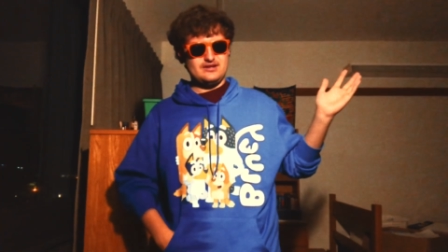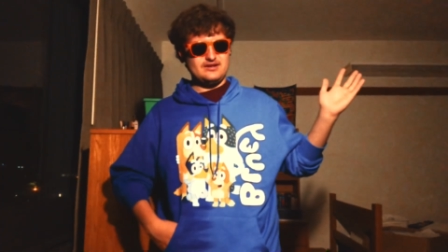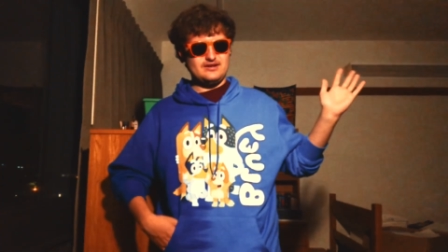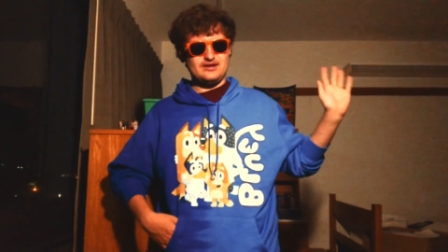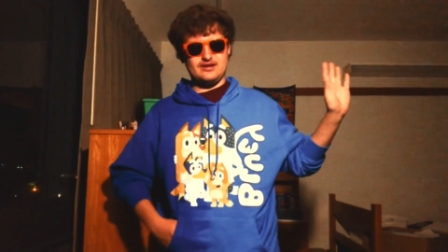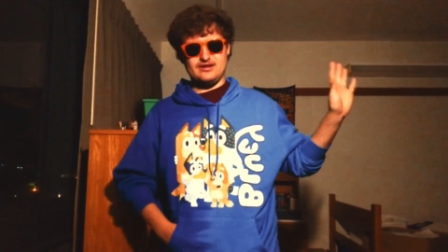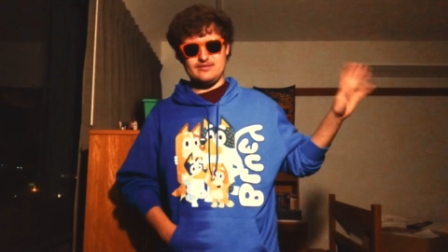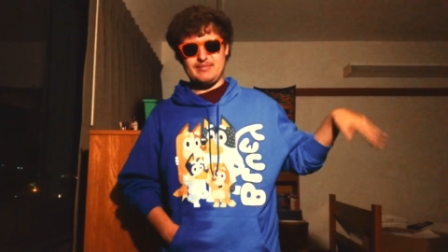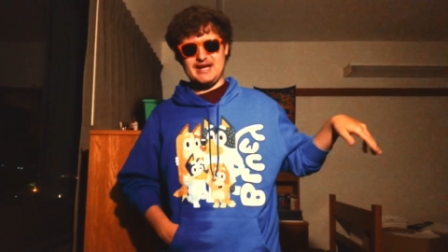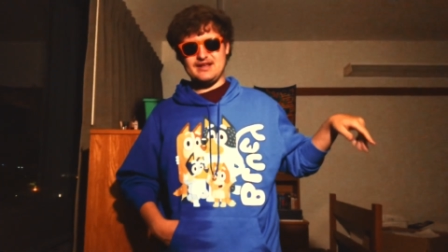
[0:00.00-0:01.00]

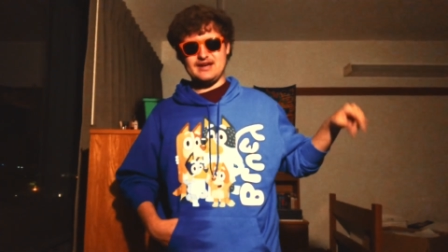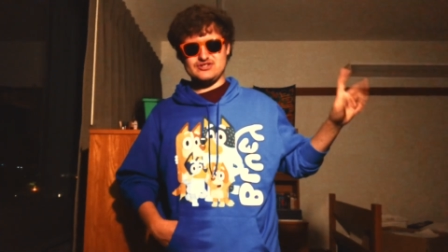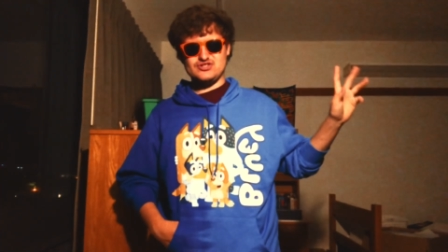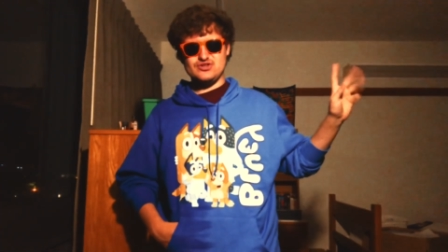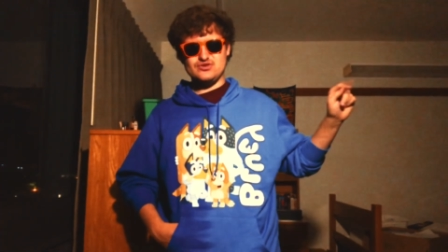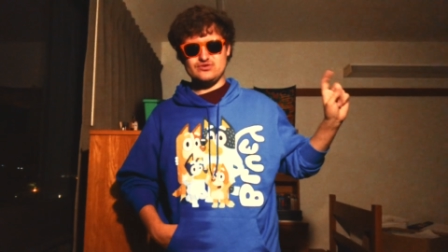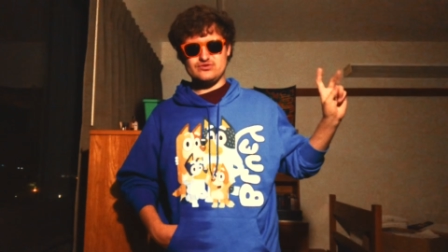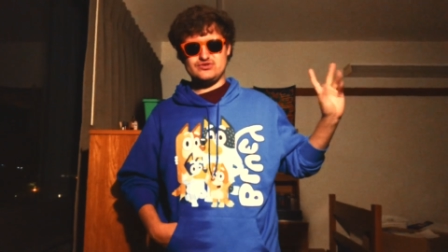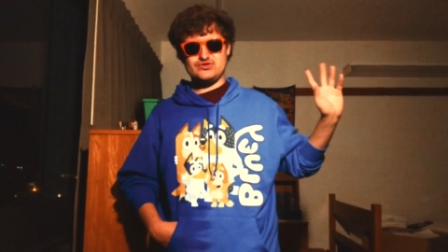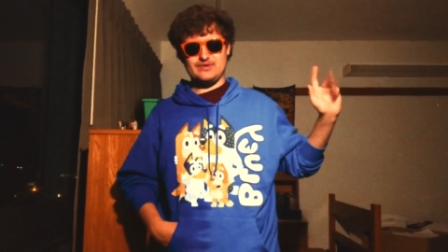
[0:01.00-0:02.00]
Bad Guys 2,
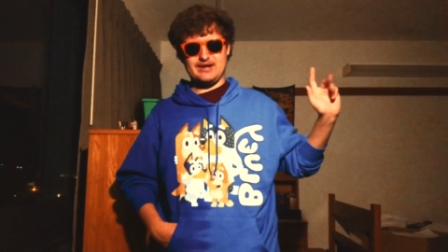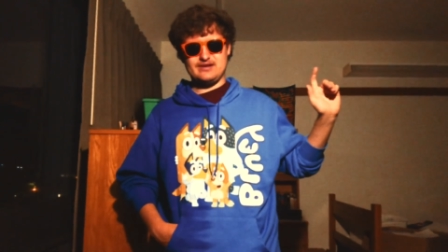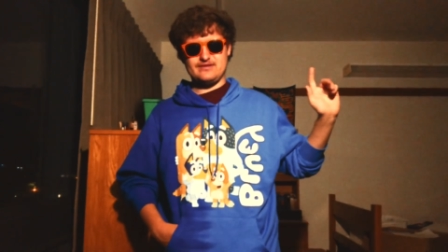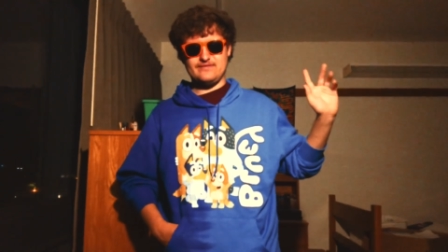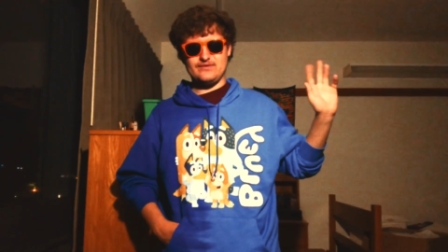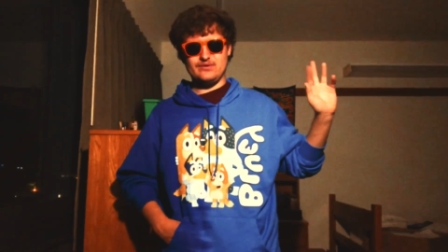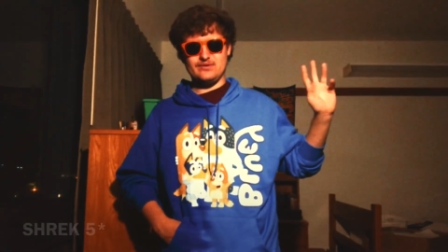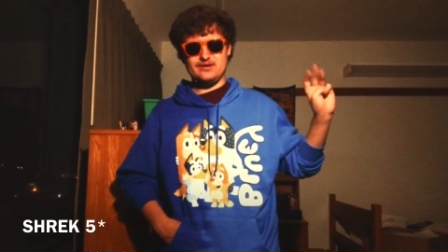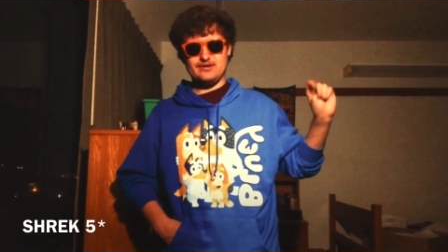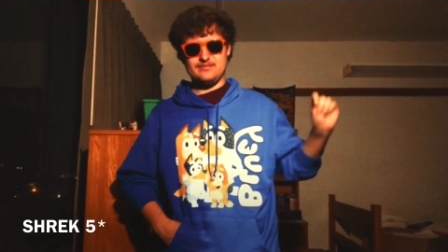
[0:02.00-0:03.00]
Shrek
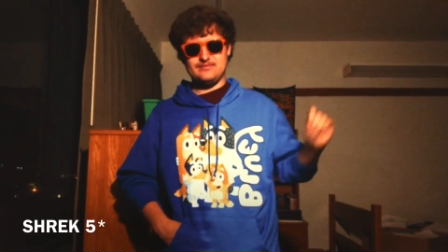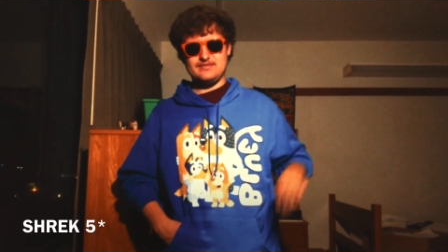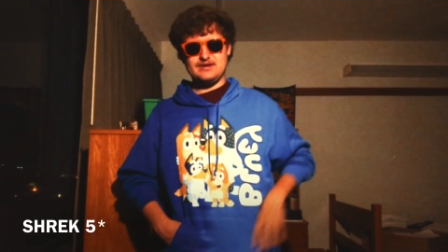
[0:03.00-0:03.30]
4.